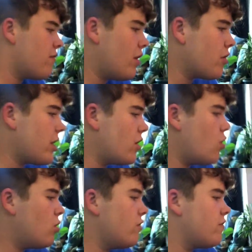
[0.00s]
flounder I
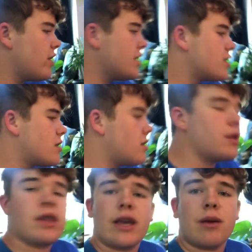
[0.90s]
know of is
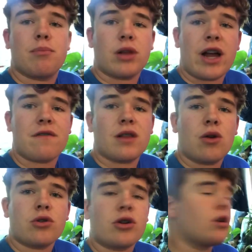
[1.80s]
the black
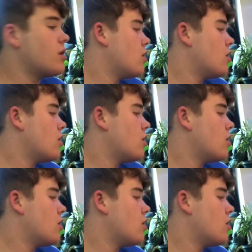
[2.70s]
flounder,